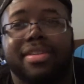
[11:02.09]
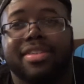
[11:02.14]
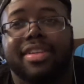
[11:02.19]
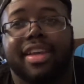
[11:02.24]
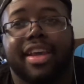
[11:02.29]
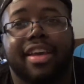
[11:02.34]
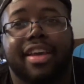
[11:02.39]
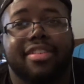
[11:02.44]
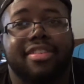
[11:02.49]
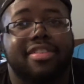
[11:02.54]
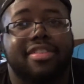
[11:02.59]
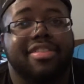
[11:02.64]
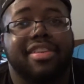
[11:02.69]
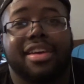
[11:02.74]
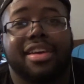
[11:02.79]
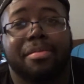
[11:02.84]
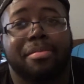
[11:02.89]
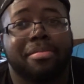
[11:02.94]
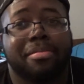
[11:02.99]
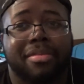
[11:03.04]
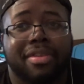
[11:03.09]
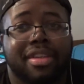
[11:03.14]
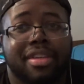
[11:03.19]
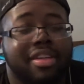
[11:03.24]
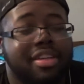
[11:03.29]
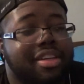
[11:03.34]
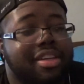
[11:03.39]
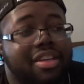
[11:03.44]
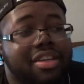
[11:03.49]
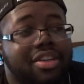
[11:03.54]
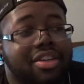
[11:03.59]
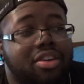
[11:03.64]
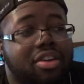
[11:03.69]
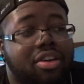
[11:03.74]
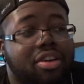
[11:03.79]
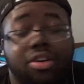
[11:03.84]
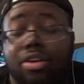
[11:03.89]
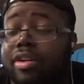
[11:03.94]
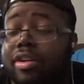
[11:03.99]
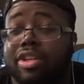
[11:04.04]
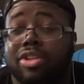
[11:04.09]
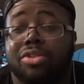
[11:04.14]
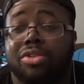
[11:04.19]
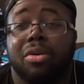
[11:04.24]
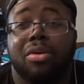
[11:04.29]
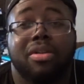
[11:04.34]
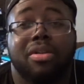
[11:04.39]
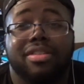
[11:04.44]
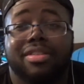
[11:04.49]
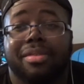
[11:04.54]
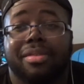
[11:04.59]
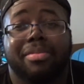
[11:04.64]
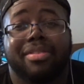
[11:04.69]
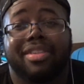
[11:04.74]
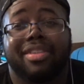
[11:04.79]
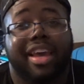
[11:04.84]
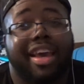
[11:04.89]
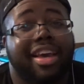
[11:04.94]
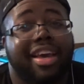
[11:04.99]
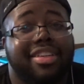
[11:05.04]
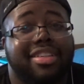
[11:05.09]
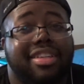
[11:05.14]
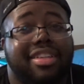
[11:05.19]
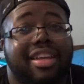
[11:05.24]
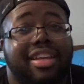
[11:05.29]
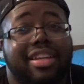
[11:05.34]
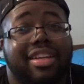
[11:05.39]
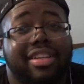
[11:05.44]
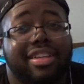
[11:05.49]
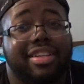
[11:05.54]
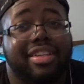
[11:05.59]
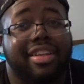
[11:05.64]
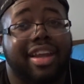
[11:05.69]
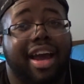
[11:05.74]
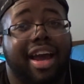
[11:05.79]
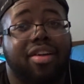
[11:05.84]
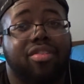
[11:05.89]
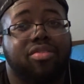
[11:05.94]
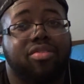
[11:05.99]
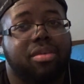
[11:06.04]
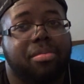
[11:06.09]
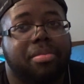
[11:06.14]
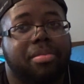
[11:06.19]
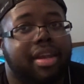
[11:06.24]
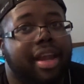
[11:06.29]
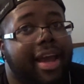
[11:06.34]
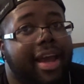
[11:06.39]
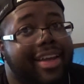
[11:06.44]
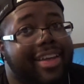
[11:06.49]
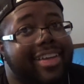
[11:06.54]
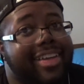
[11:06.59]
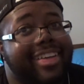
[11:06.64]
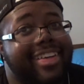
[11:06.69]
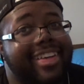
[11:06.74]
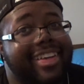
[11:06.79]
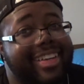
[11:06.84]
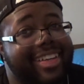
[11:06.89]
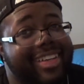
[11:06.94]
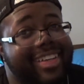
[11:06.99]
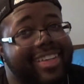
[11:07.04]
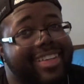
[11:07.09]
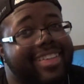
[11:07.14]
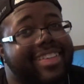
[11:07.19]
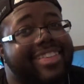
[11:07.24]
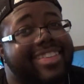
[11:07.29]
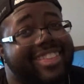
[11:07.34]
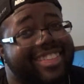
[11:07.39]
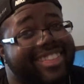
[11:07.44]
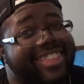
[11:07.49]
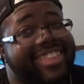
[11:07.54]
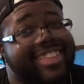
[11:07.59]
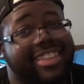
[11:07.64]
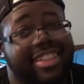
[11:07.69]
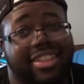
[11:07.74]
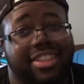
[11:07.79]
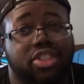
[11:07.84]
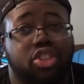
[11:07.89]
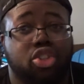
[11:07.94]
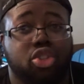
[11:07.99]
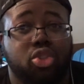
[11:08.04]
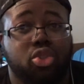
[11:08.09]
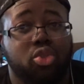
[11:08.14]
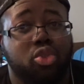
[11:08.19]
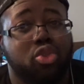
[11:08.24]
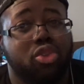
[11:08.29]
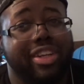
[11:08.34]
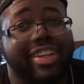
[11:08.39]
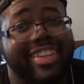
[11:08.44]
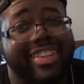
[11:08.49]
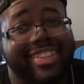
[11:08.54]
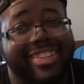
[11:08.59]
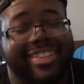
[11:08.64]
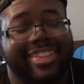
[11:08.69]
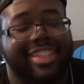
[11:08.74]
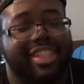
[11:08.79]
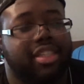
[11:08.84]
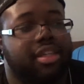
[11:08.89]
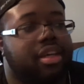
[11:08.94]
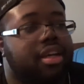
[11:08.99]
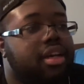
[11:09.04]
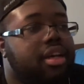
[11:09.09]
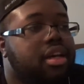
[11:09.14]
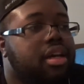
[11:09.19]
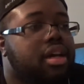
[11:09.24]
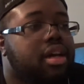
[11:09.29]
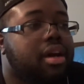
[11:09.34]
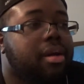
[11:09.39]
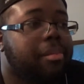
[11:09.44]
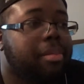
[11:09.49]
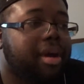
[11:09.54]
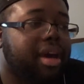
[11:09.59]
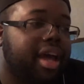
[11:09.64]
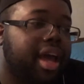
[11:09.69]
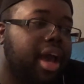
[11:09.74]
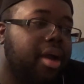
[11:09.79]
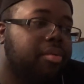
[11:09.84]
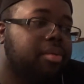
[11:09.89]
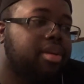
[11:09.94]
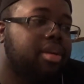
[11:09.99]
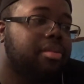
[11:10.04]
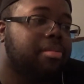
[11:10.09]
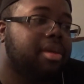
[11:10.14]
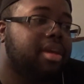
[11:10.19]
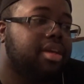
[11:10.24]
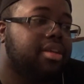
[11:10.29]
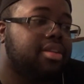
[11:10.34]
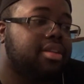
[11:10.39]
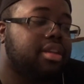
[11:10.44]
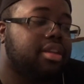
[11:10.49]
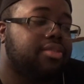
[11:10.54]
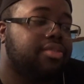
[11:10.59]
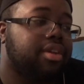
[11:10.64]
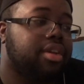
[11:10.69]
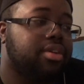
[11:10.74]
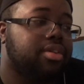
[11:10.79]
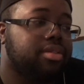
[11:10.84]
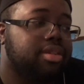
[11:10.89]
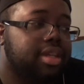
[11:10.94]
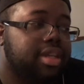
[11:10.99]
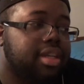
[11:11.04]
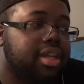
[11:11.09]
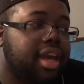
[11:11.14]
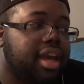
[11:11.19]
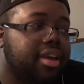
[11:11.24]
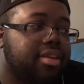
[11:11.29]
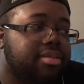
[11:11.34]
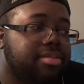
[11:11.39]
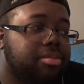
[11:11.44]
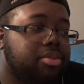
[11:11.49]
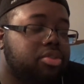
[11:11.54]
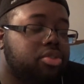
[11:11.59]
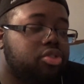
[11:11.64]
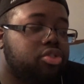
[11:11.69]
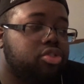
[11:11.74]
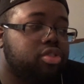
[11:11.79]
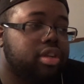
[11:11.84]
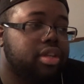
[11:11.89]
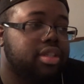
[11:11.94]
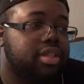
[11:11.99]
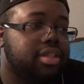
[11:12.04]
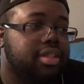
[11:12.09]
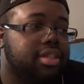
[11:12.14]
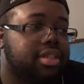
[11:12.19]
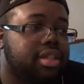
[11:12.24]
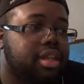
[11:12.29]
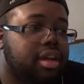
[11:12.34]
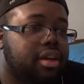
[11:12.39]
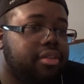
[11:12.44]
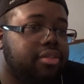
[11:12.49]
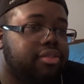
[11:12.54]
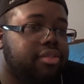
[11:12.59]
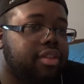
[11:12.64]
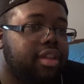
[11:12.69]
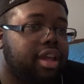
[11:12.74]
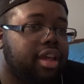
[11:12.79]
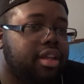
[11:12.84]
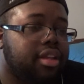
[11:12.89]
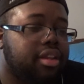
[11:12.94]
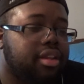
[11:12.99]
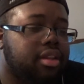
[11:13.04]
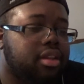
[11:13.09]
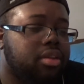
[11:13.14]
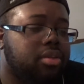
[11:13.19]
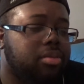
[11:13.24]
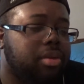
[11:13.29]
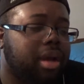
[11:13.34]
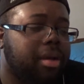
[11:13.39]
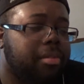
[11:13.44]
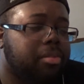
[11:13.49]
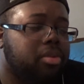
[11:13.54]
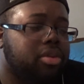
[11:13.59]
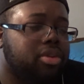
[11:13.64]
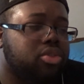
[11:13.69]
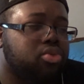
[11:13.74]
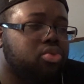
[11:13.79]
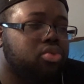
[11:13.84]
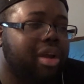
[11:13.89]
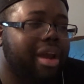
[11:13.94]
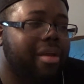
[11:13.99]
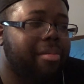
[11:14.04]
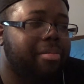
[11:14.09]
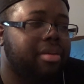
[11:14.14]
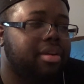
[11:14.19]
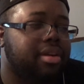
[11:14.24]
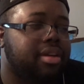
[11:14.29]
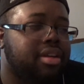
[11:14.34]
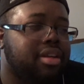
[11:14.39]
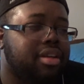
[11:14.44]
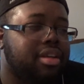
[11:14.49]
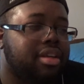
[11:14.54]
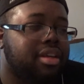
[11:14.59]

his ass or something, or controllers up his ass, then I would have been like, yeah, this is a little cringy. But I will admit, this video did have some cringy stuff, like the little white boys rapping